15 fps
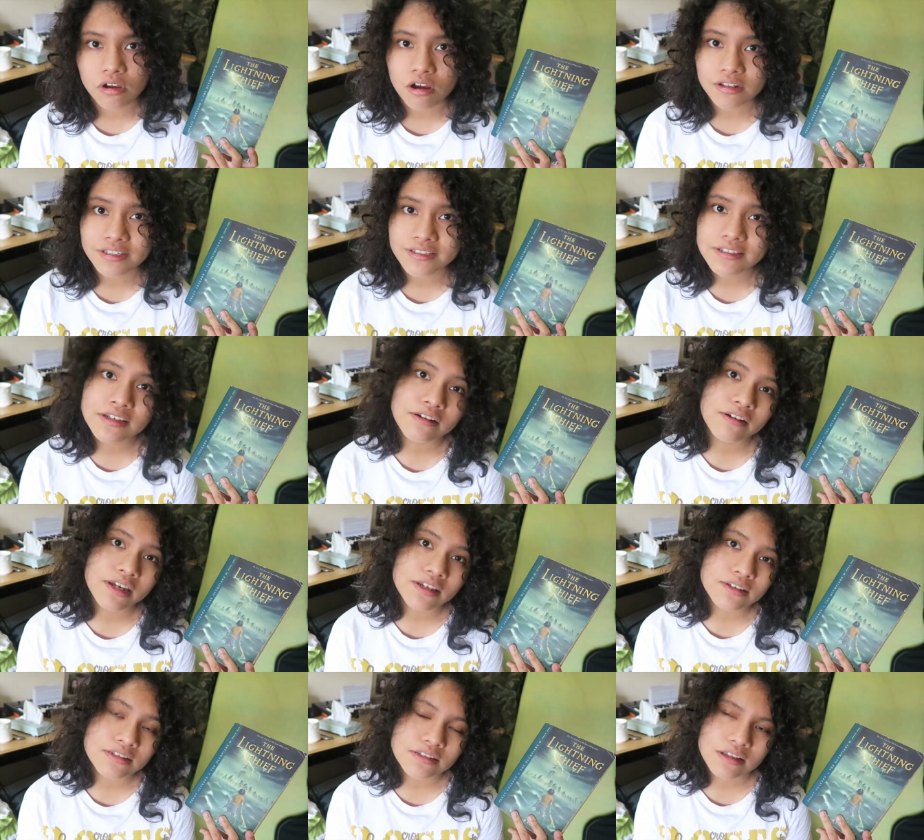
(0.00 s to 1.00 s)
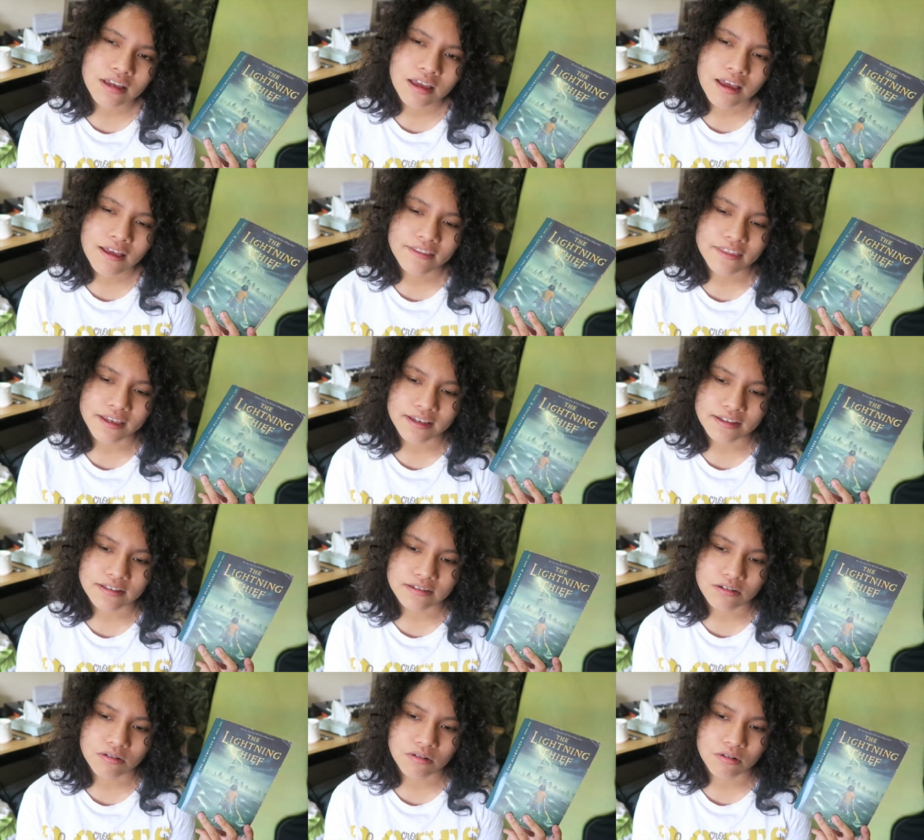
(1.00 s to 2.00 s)
God series. I think
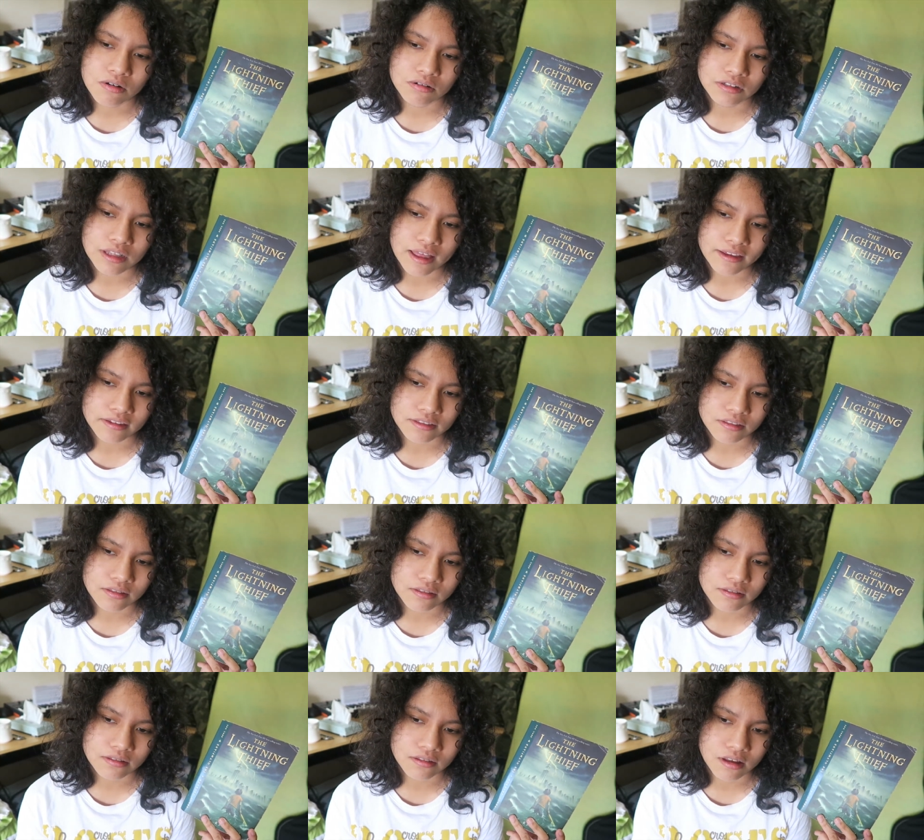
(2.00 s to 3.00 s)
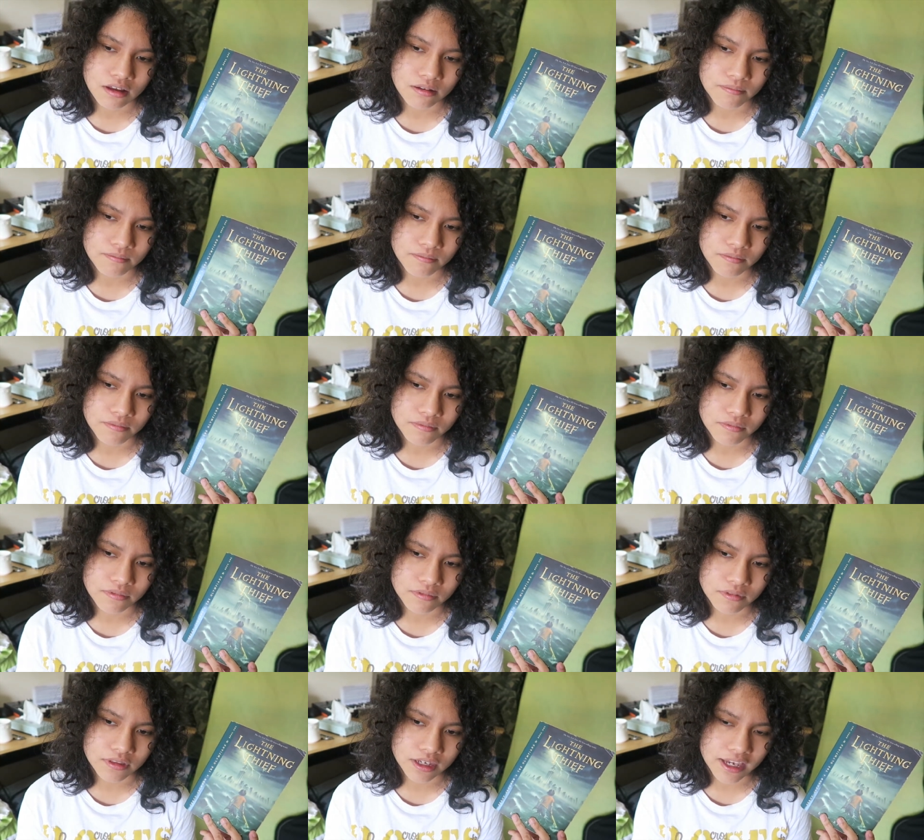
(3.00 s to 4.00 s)
it's called like um,
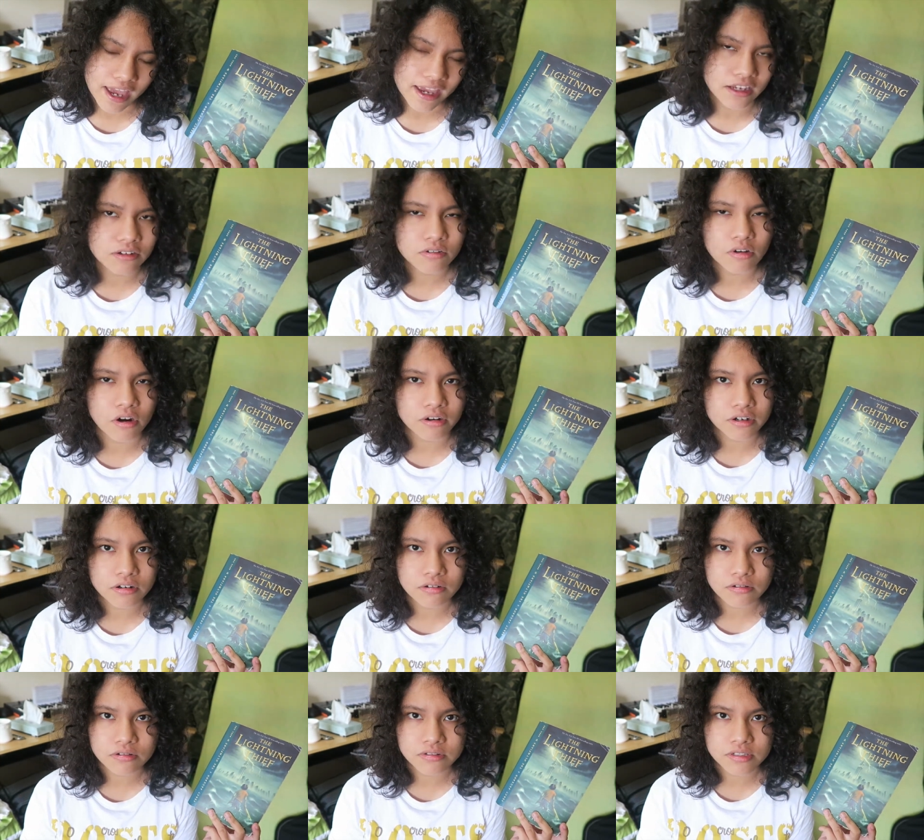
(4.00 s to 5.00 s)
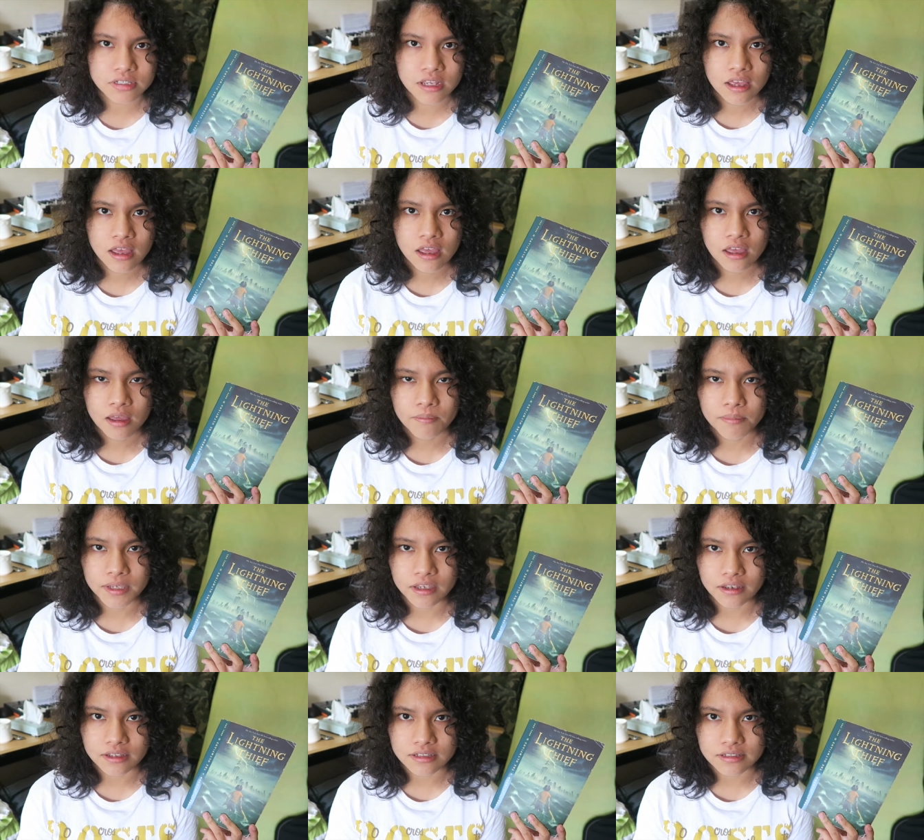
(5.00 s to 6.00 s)
the Kane Chronicles
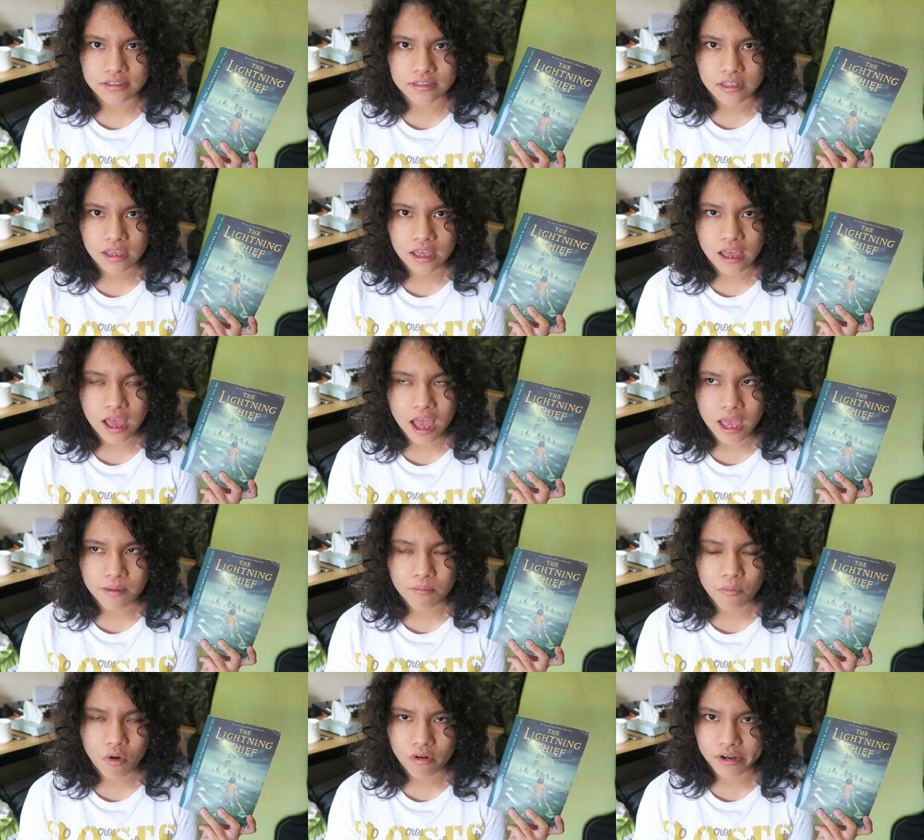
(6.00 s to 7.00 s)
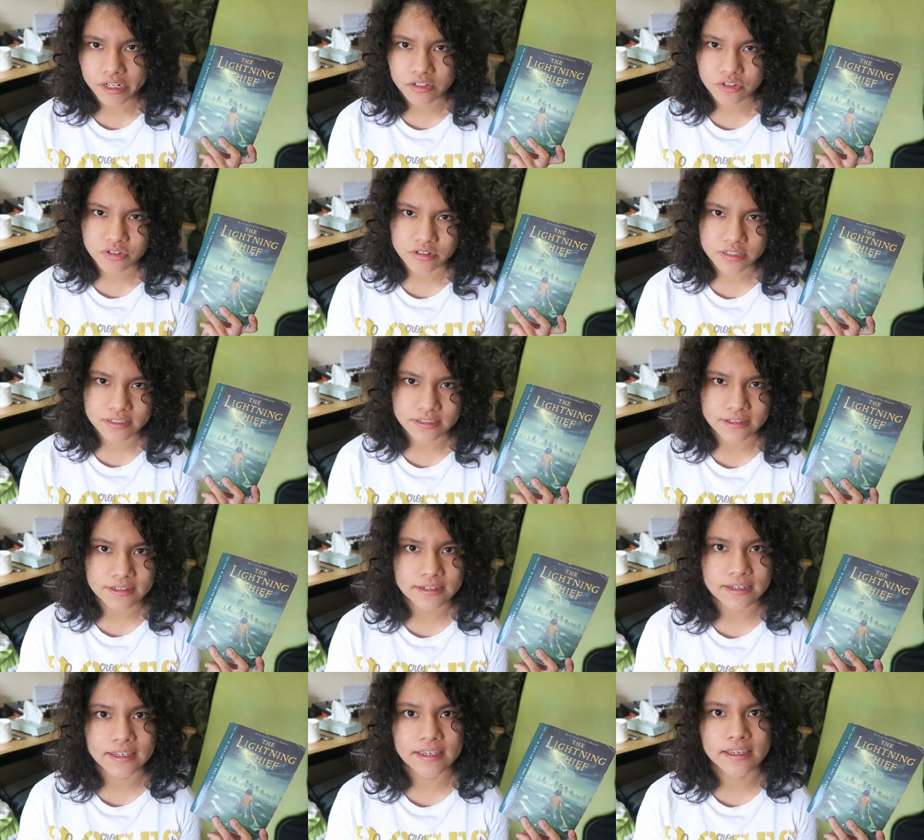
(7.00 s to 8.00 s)
because I'm more
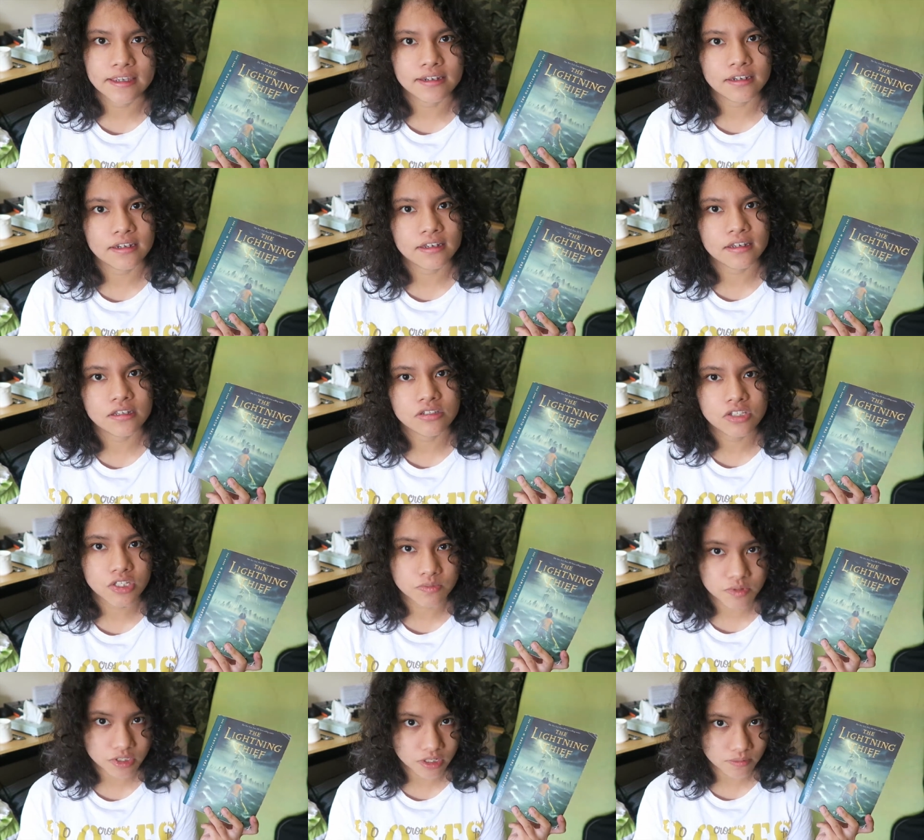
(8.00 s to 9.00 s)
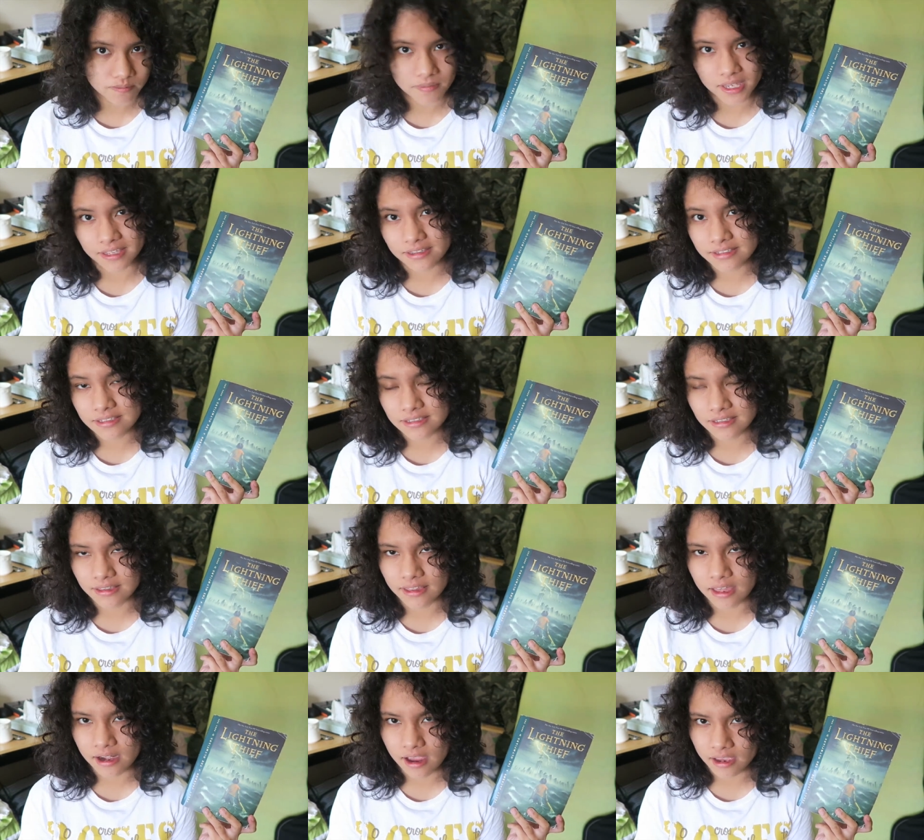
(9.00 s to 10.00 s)
interested in Egyptian myths
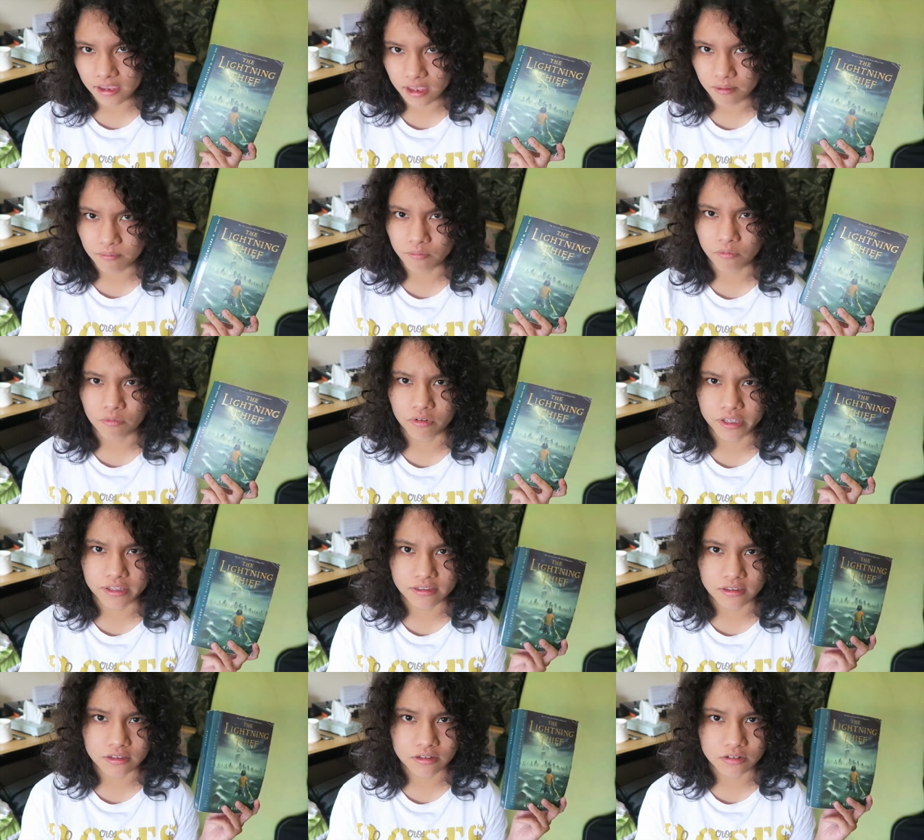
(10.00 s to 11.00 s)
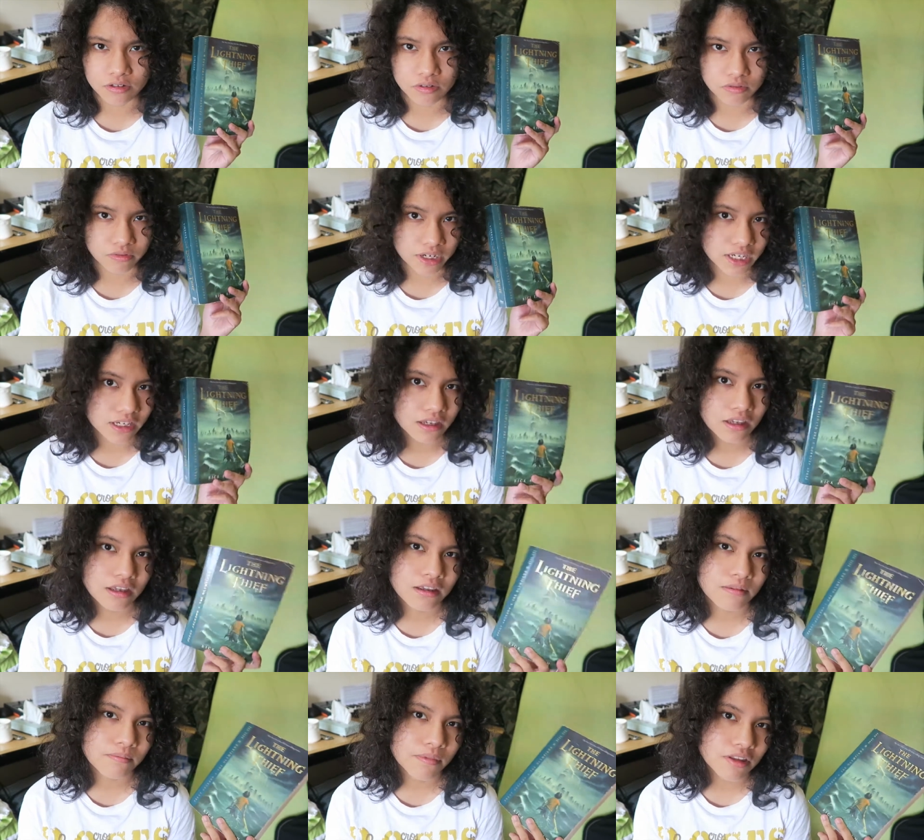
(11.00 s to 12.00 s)
than I am with Greek
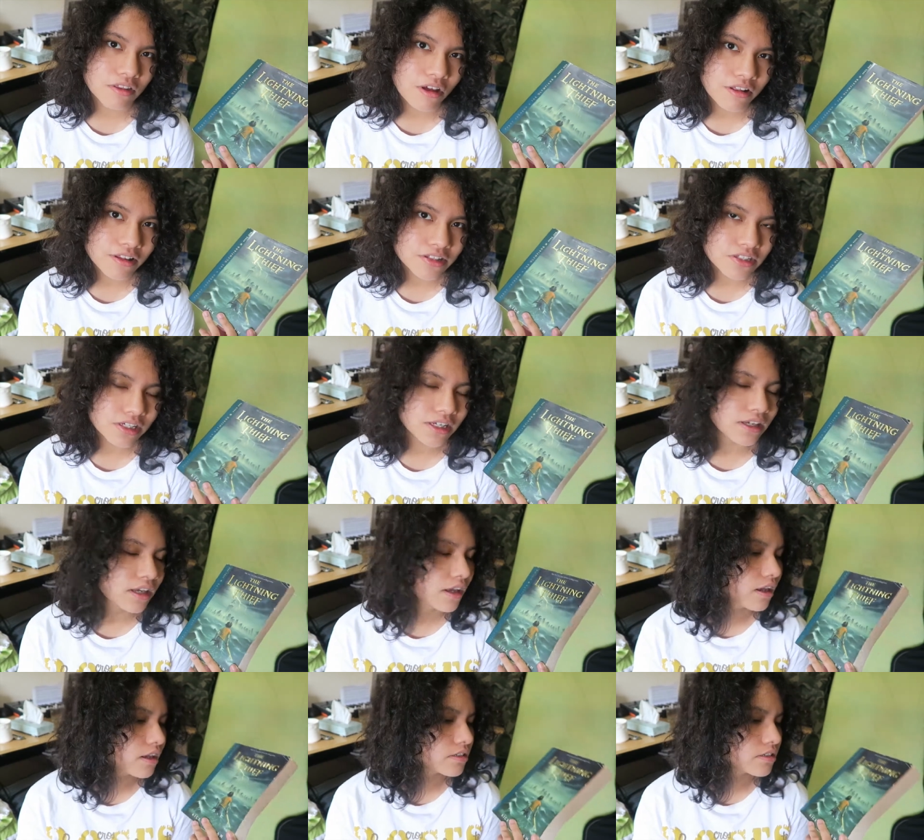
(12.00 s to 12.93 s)
mythology.